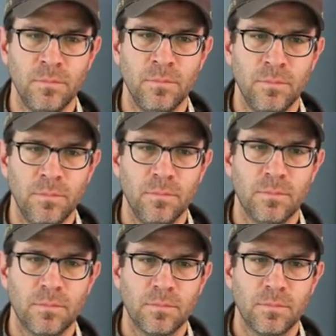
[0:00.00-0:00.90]

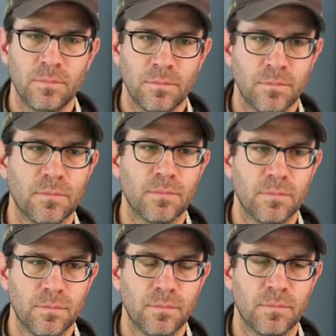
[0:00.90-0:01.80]

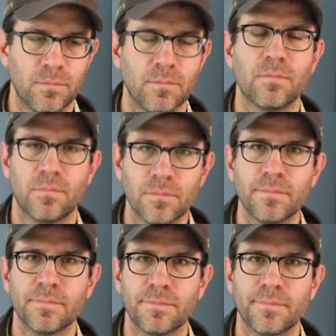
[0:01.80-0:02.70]

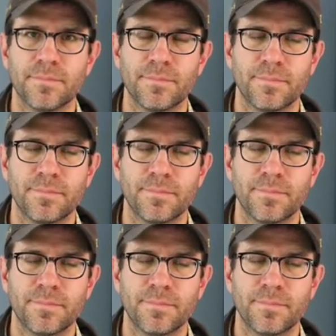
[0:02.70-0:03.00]
This person isn't speaking.